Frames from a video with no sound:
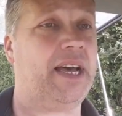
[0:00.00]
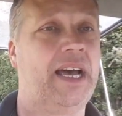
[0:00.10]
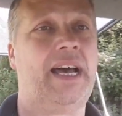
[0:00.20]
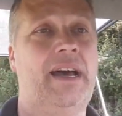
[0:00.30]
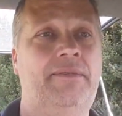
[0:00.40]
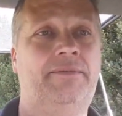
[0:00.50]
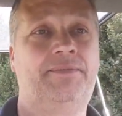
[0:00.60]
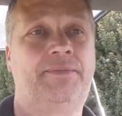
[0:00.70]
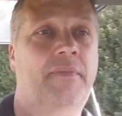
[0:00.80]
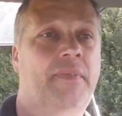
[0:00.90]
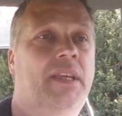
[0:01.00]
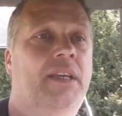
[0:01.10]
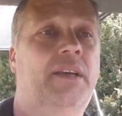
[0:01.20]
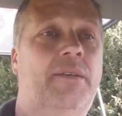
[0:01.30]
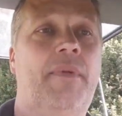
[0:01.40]

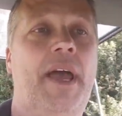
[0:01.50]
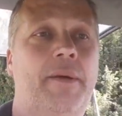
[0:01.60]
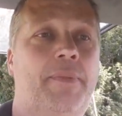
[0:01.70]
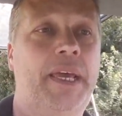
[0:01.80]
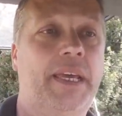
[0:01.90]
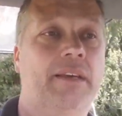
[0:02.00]
Um, maybe,